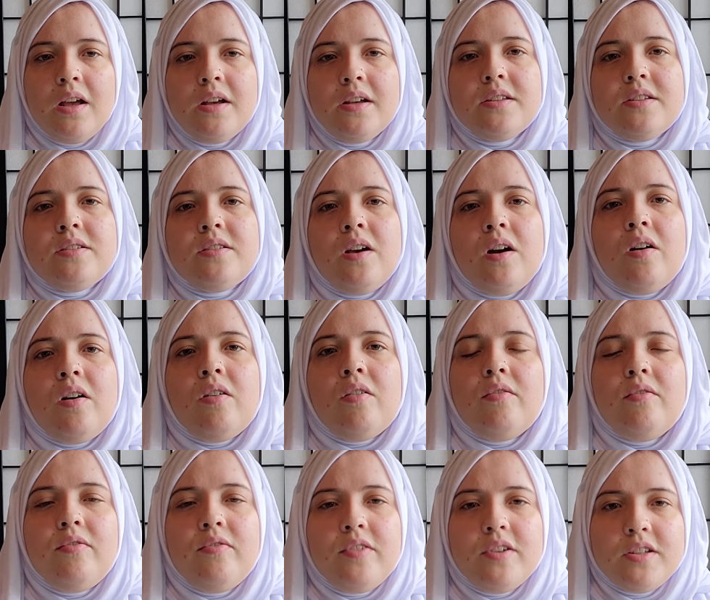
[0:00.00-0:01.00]
So
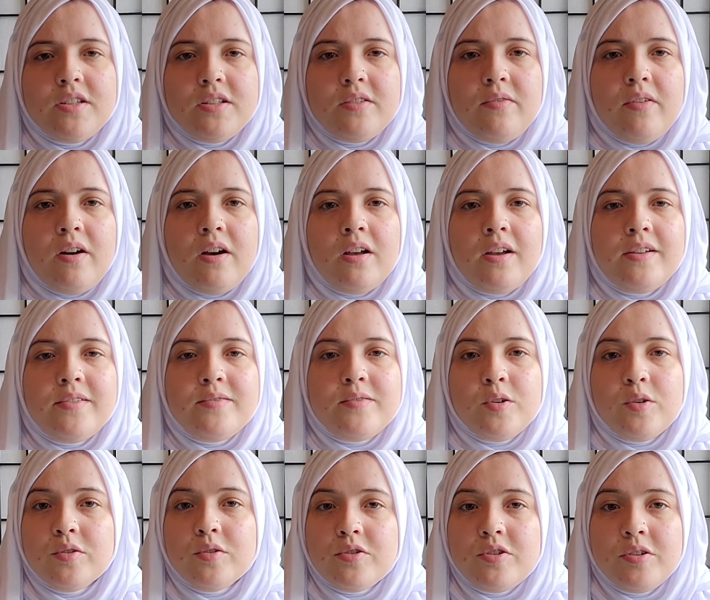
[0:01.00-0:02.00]
first of all, I
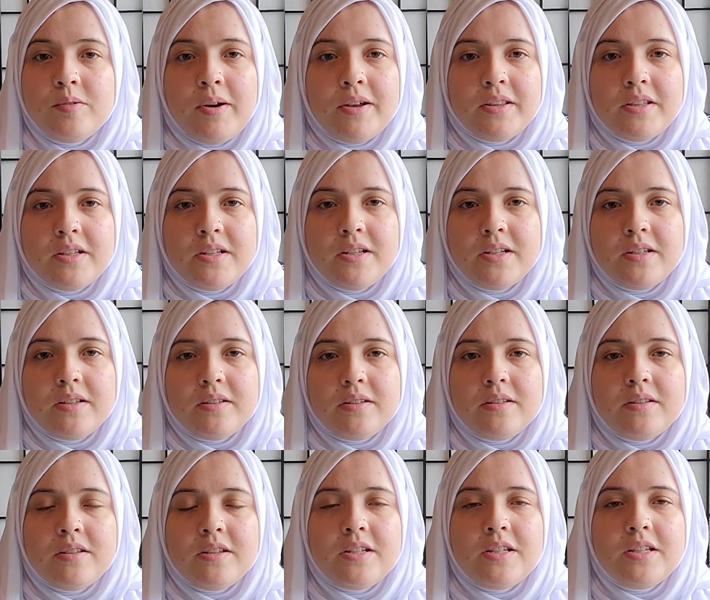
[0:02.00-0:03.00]
told you about the
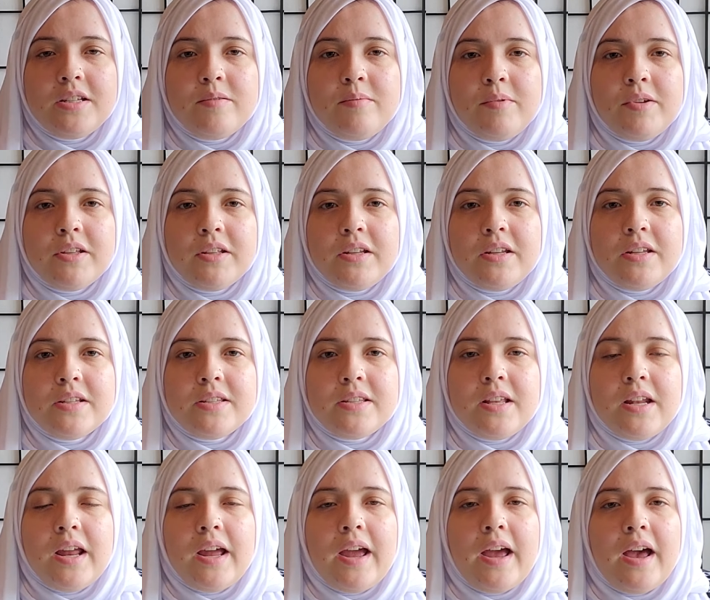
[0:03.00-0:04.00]
the disabilities
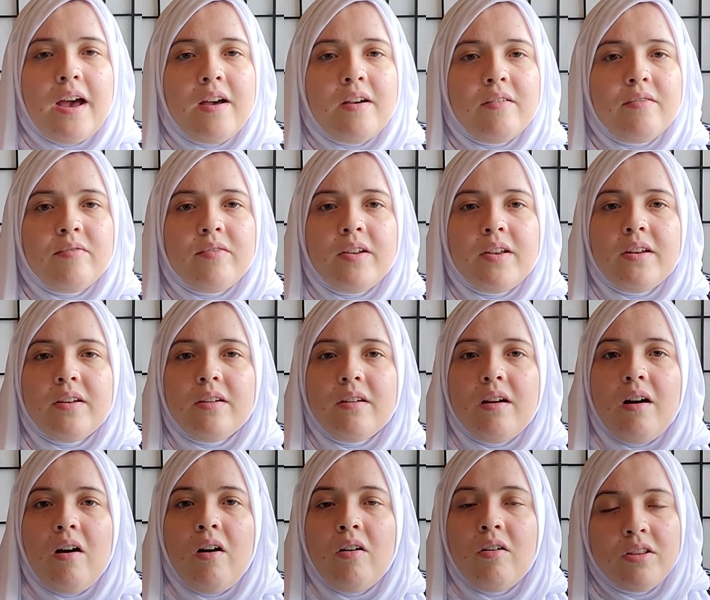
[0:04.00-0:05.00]
that I have and
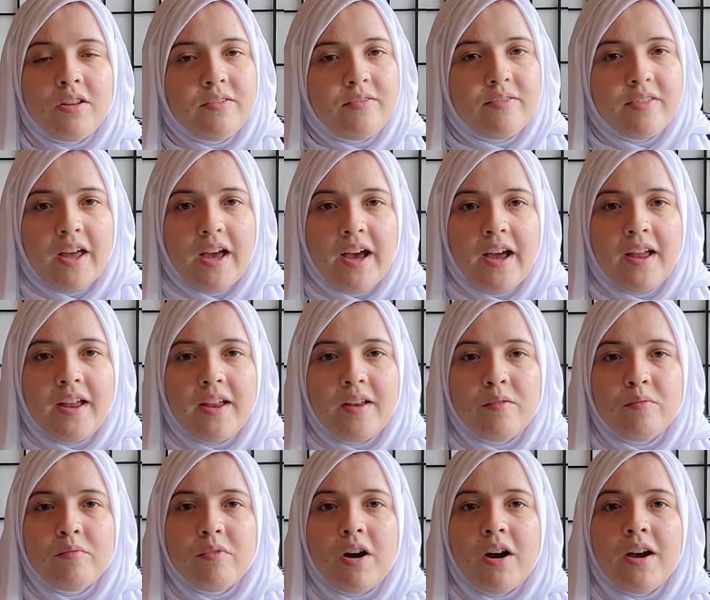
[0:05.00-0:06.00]
all of that and
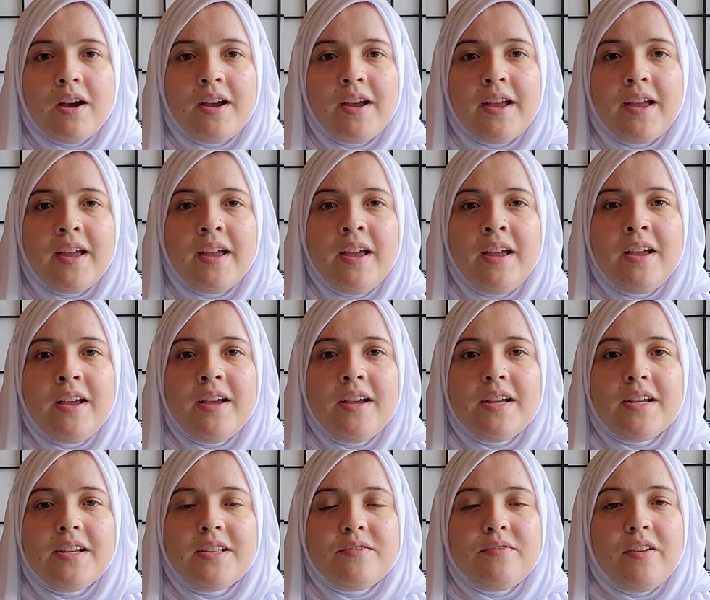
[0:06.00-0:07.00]
why
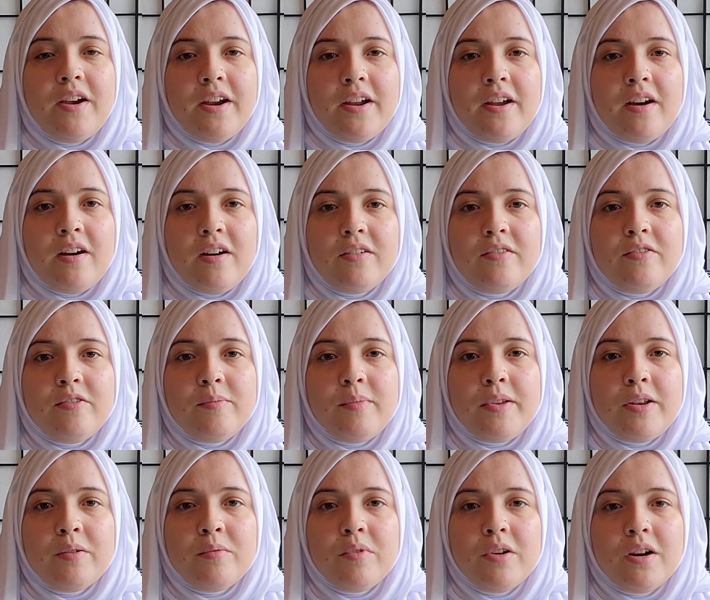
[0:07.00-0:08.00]
it's very hard for me
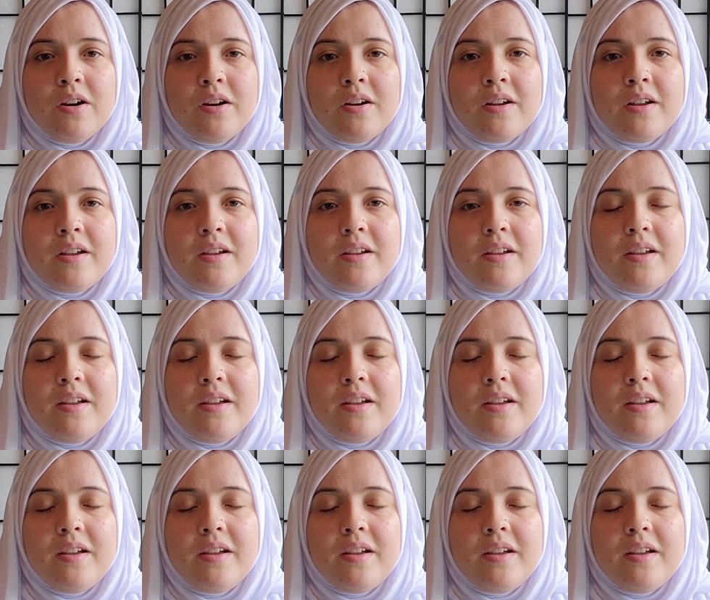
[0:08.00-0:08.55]
to work